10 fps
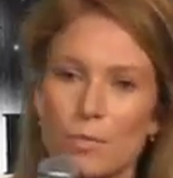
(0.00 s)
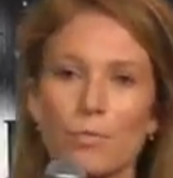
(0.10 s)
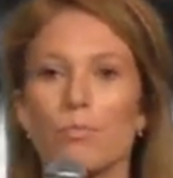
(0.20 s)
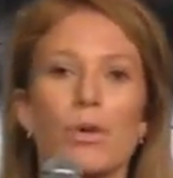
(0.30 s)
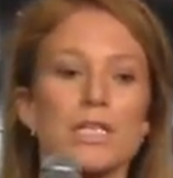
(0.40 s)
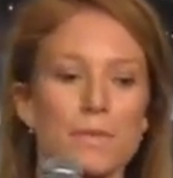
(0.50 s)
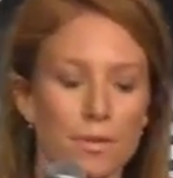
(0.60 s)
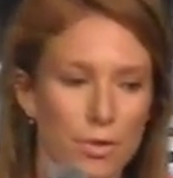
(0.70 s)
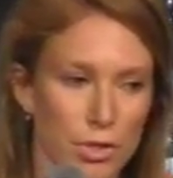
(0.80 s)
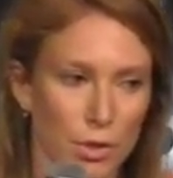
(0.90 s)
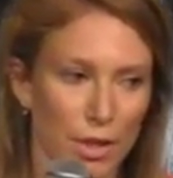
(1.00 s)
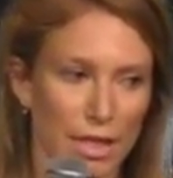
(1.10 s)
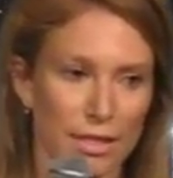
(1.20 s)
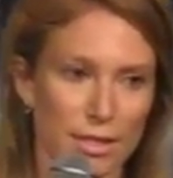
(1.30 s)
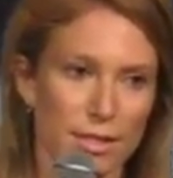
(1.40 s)
They must be the most
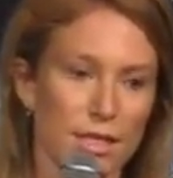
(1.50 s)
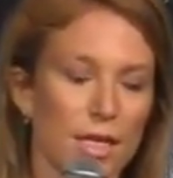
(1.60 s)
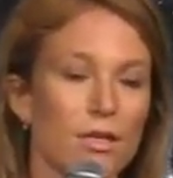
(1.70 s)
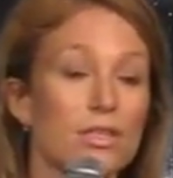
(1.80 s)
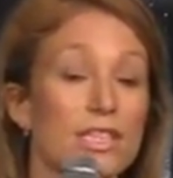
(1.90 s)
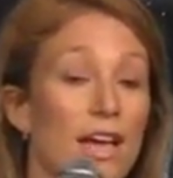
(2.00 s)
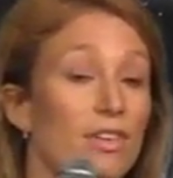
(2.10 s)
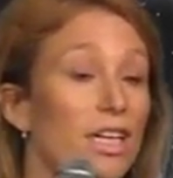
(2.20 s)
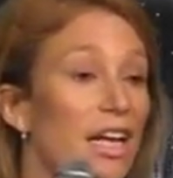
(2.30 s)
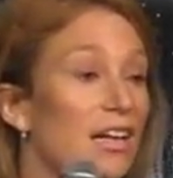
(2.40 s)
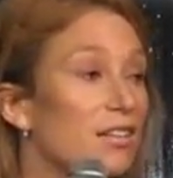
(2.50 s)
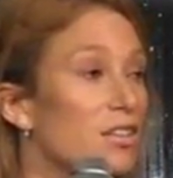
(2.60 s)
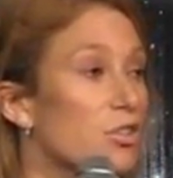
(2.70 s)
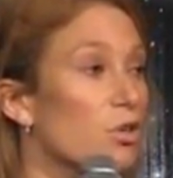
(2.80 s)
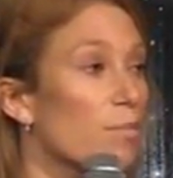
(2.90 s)
annoying kids in the city. They're 7 and 8 and
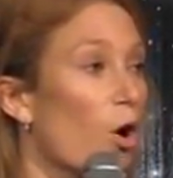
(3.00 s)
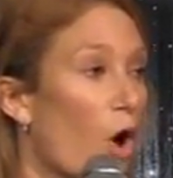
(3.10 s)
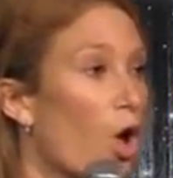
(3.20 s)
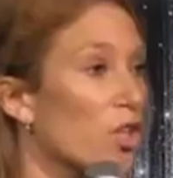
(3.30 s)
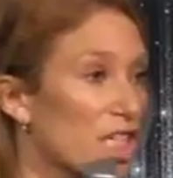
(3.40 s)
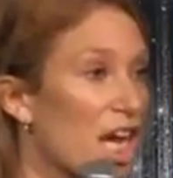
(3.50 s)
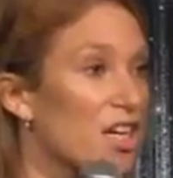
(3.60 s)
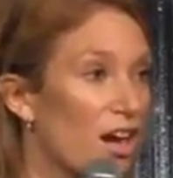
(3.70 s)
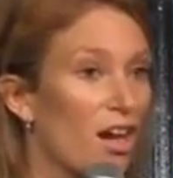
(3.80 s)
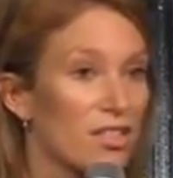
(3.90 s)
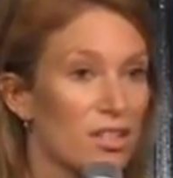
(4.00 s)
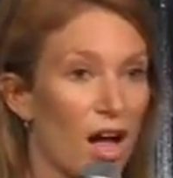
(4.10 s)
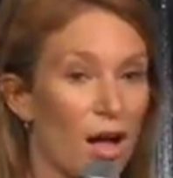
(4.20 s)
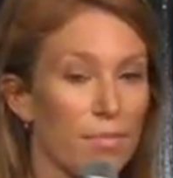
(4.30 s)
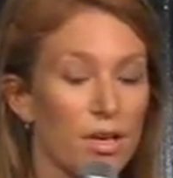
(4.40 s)
they scream all day
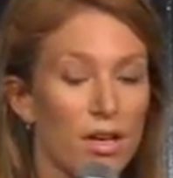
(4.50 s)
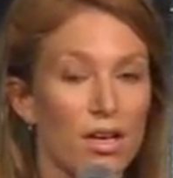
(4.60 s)
nonstop.